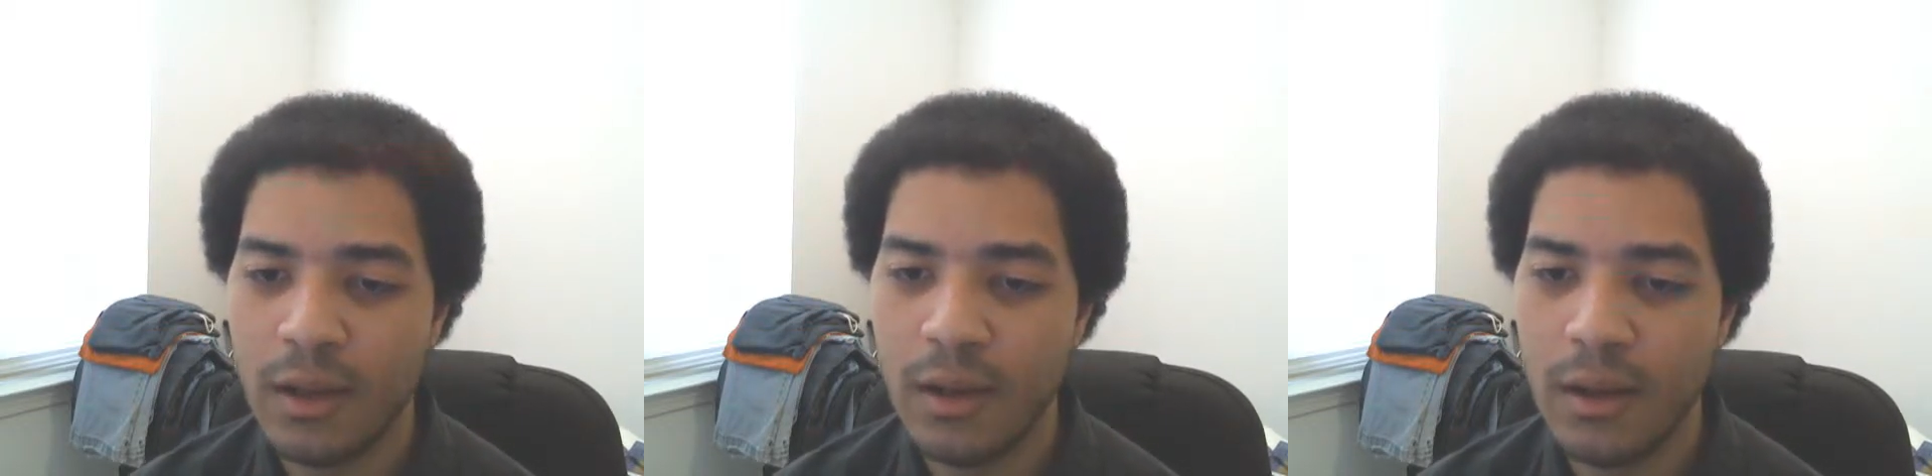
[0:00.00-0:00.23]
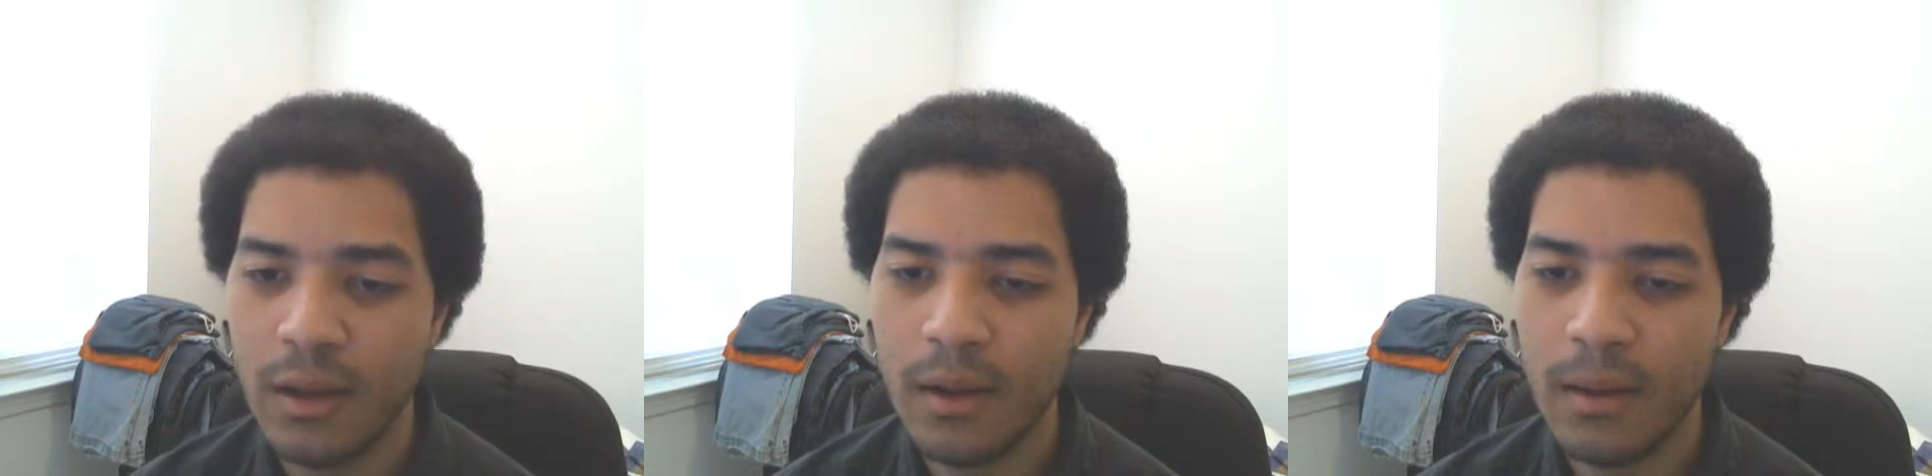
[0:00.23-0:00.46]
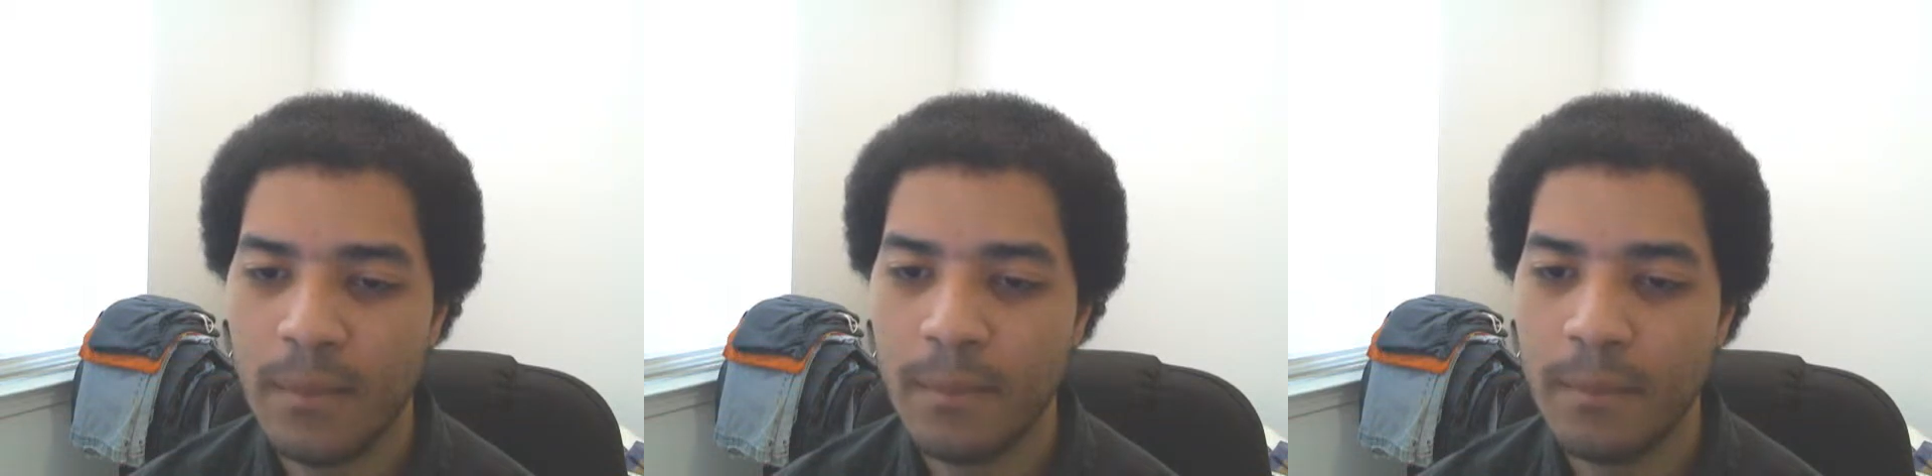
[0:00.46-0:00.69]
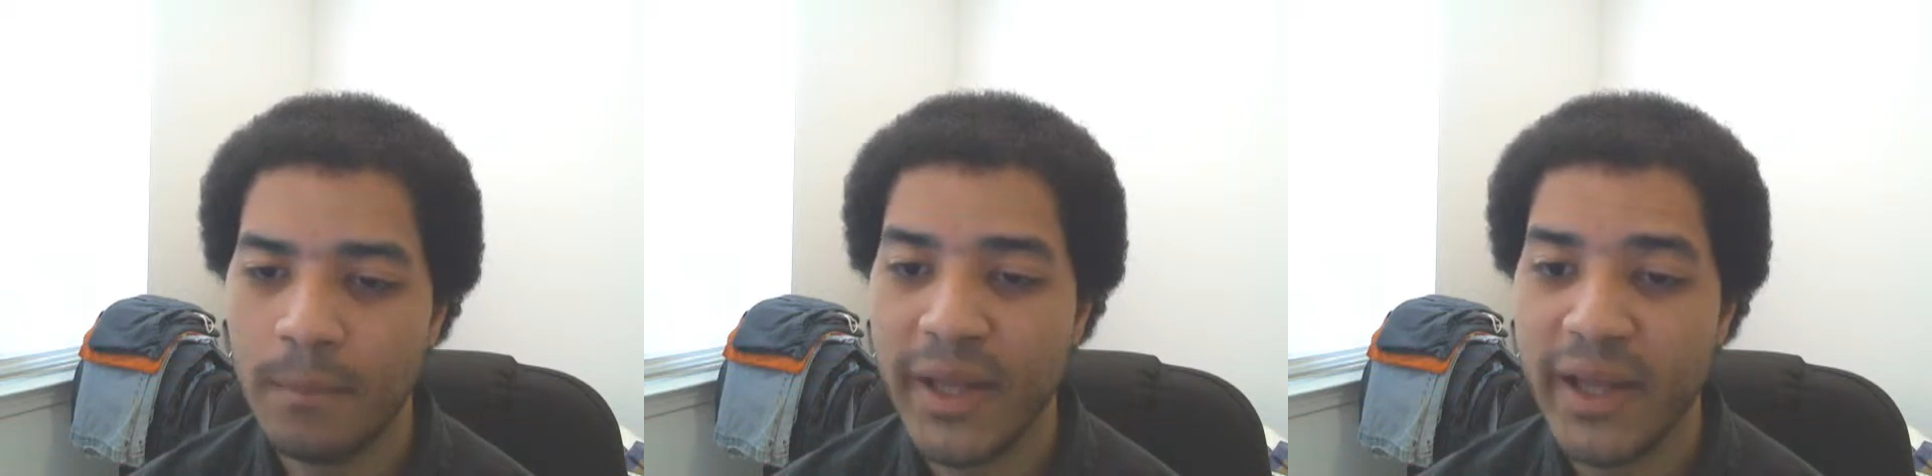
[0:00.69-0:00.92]

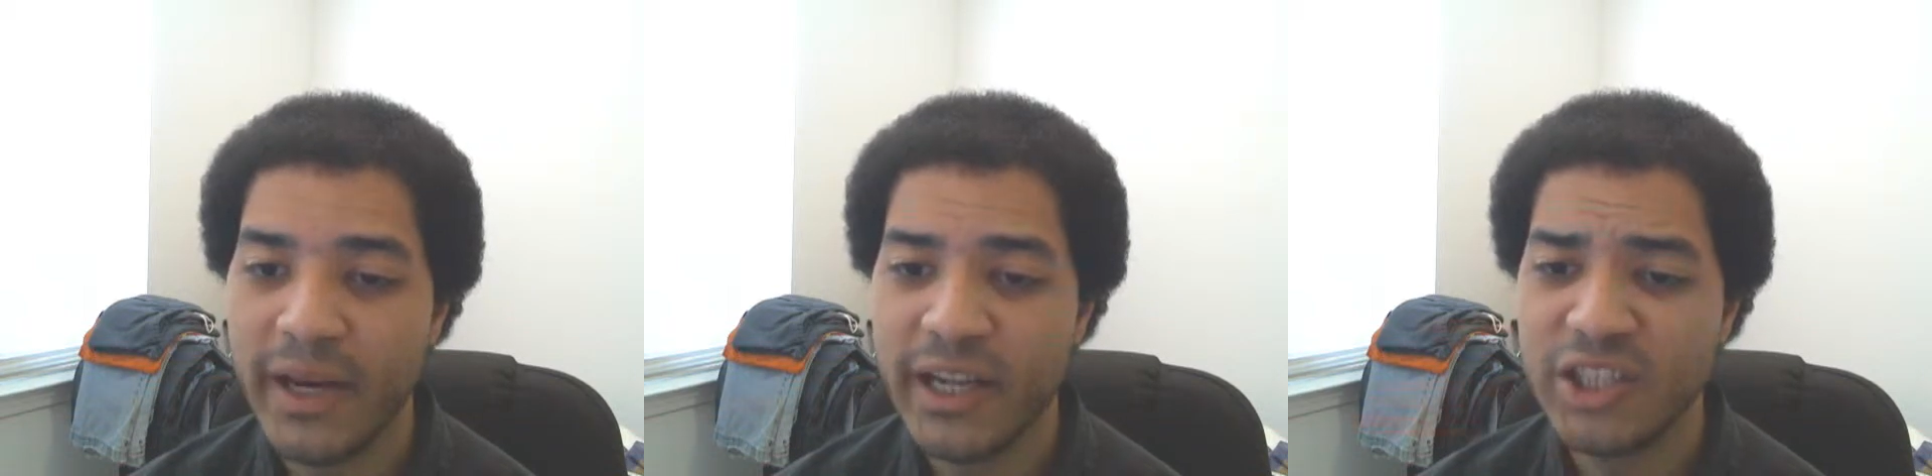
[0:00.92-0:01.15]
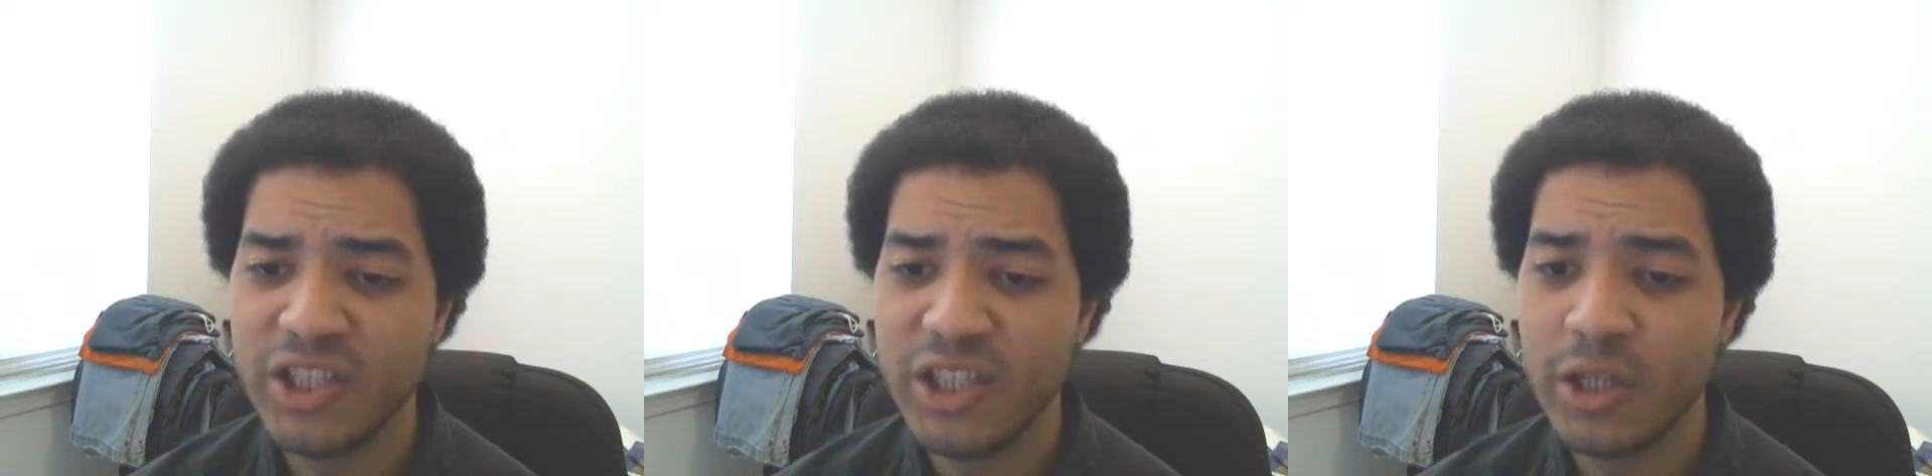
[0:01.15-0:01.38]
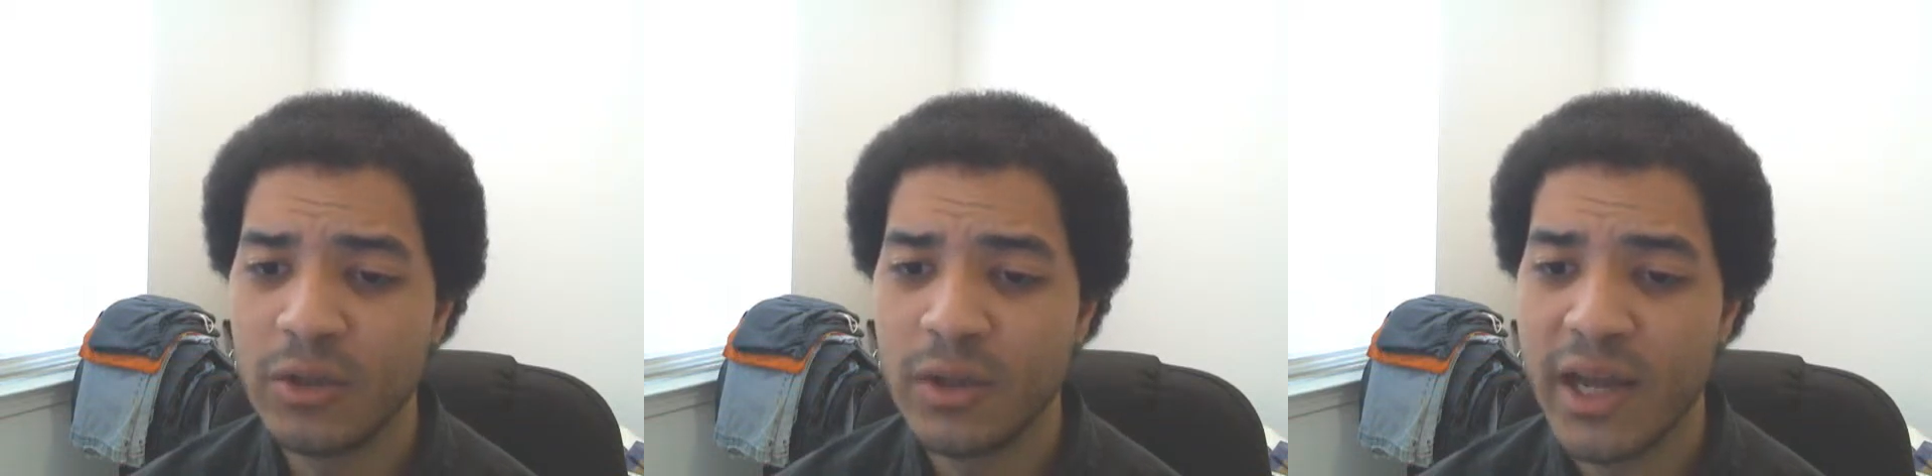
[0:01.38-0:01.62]
but it still